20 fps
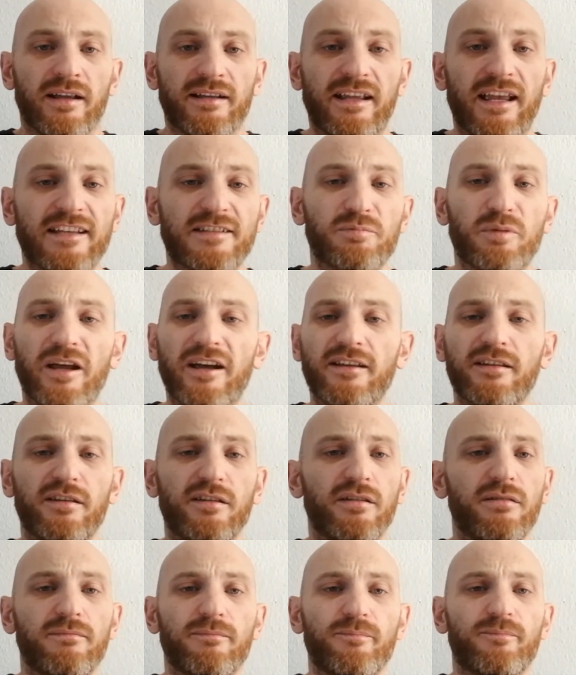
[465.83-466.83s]
it gets blunt,
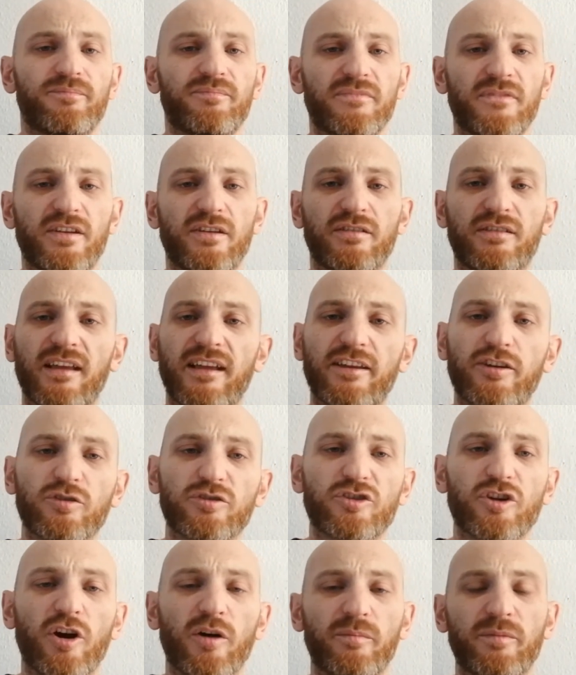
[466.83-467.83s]
you take your
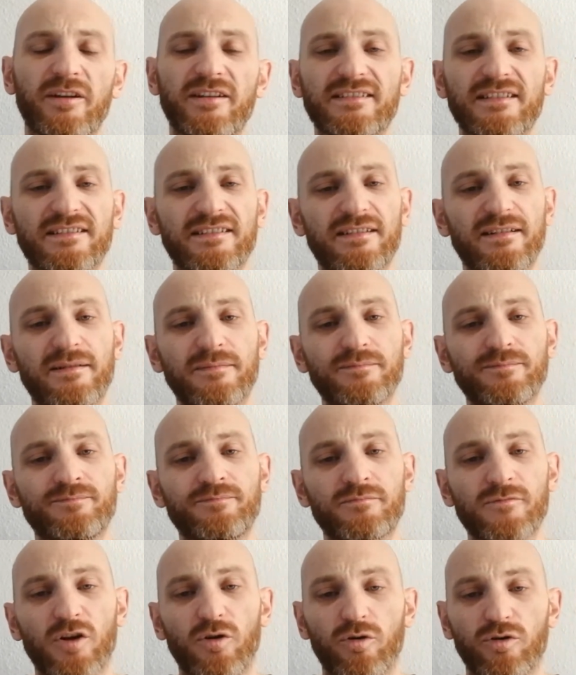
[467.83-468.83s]
sharpening system
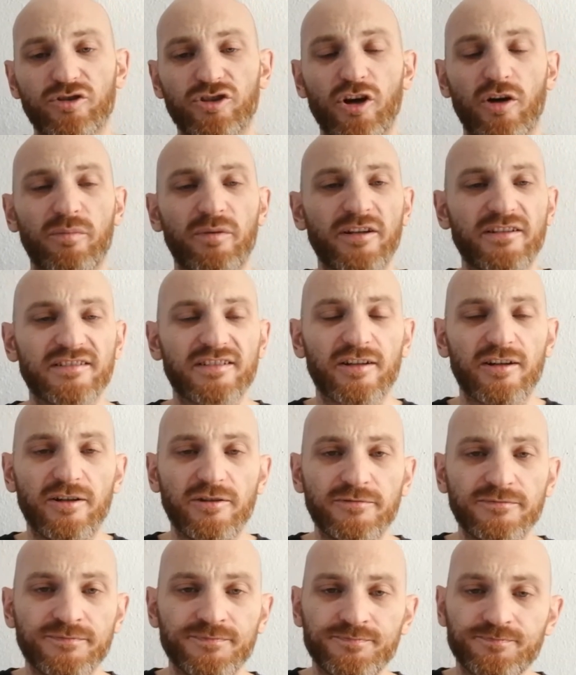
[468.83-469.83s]
or sharpening
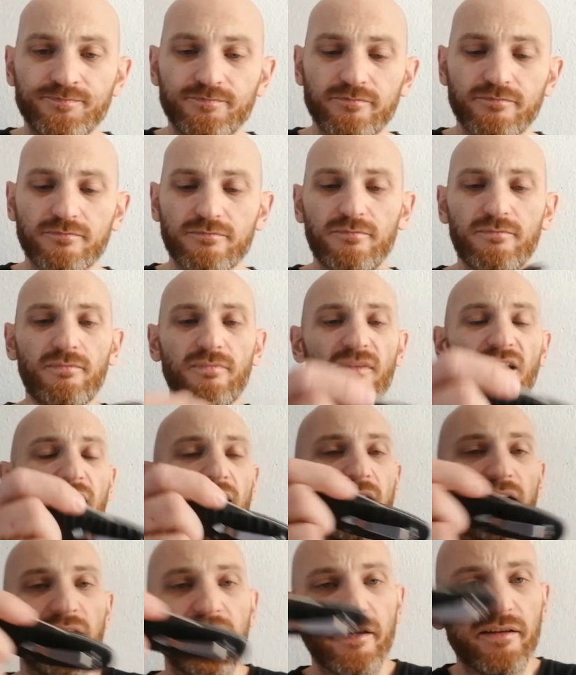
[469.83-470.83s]
stone
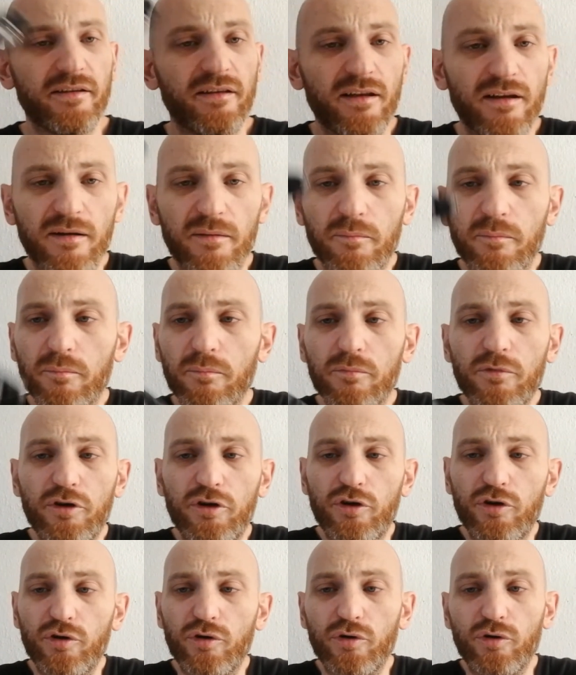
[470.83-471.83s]
and
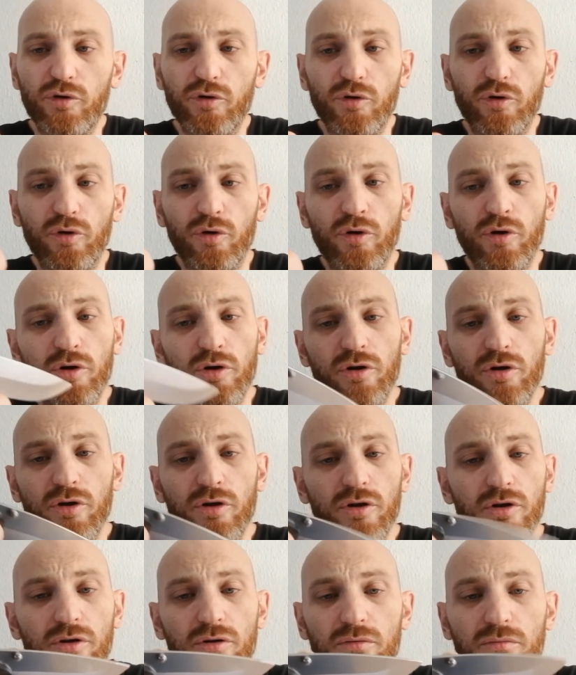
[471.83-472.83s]
you
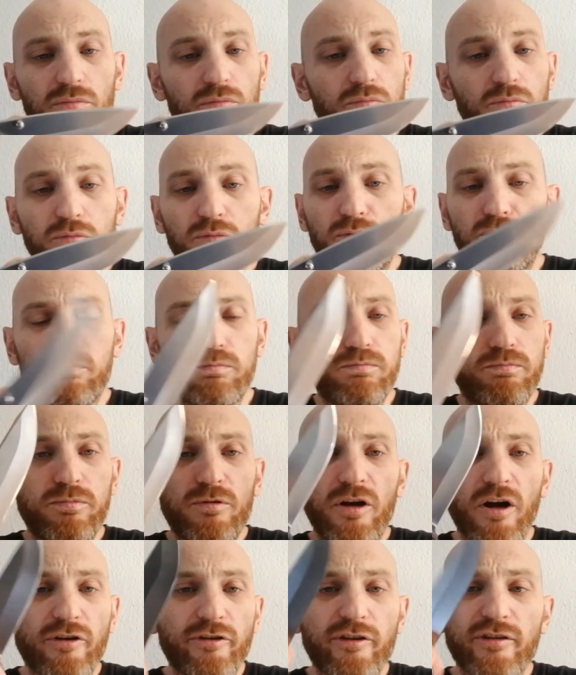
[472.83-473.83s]

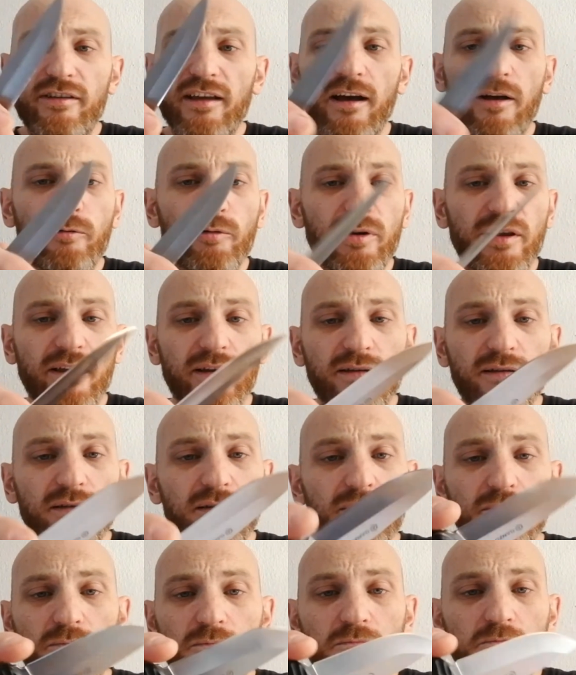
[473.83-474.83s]
go to town with it.
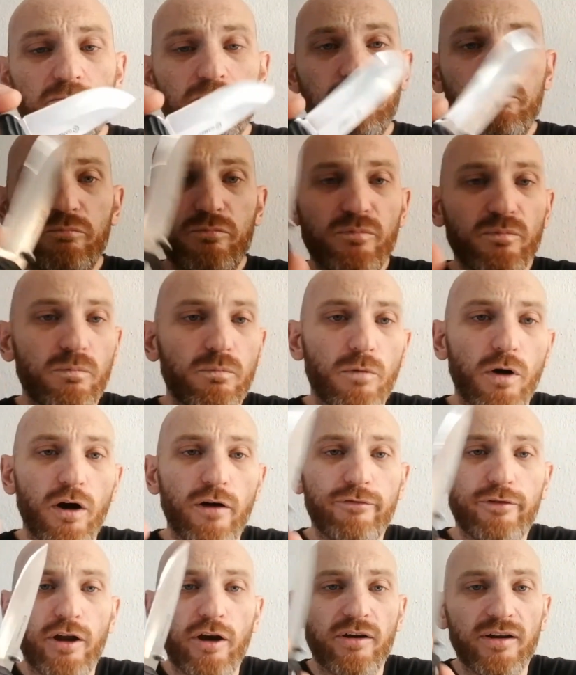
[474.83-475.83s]

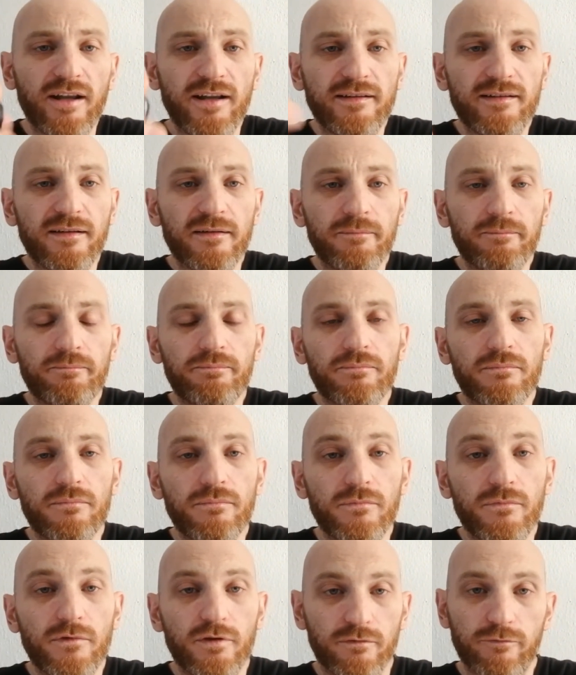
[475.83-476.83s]
Half an hour later,
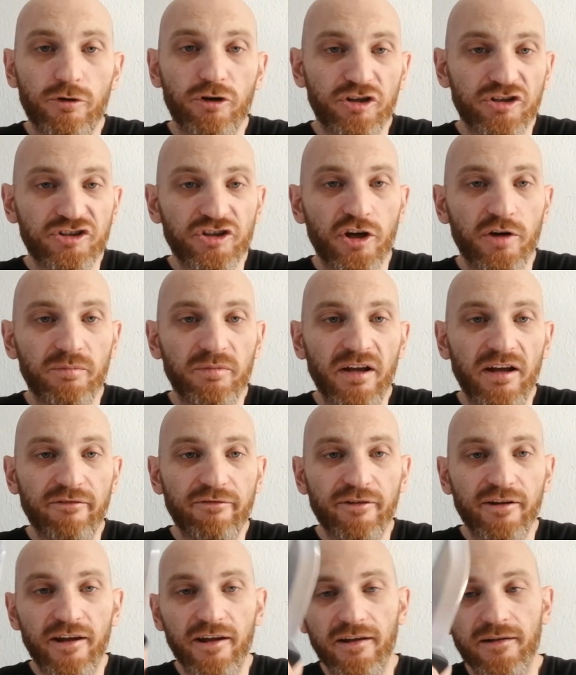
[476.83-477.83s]
you've got a sharp
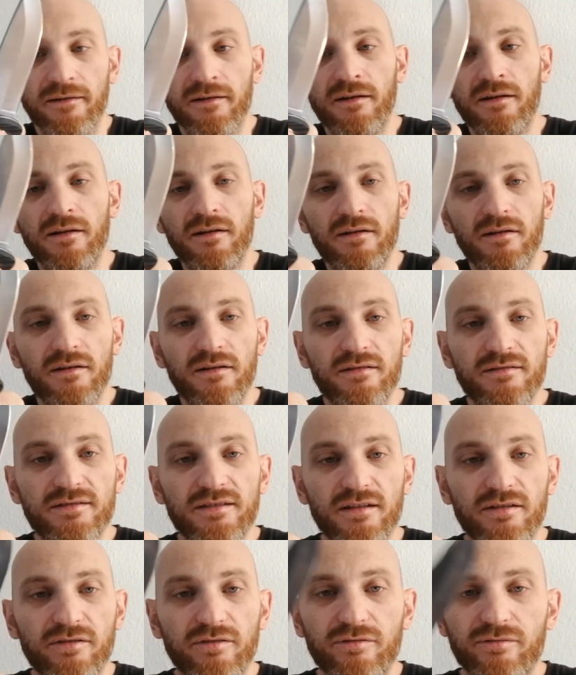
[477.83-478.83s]
knife again.
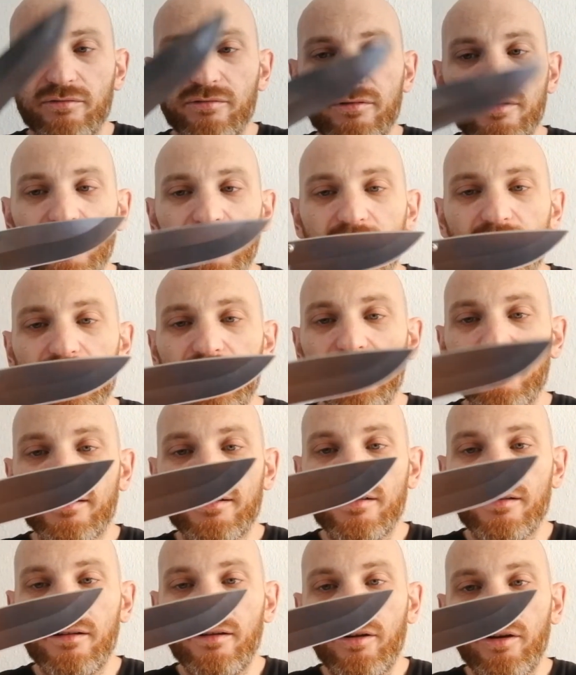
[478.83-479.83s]
So yeah,
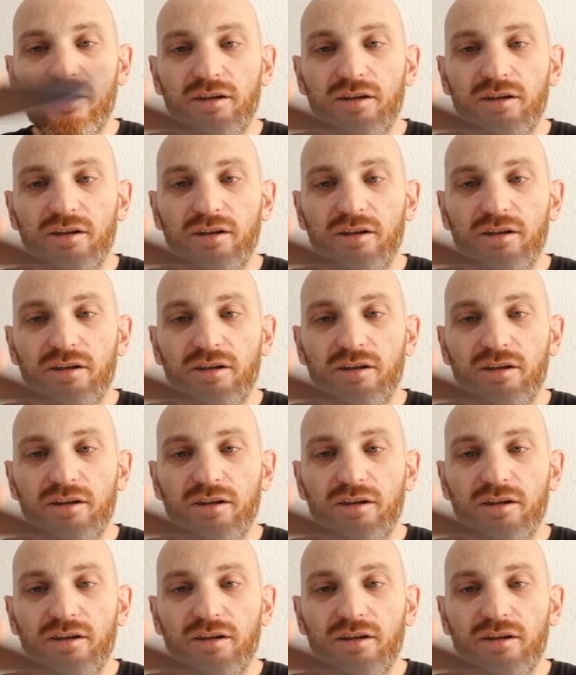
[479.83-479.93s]
you're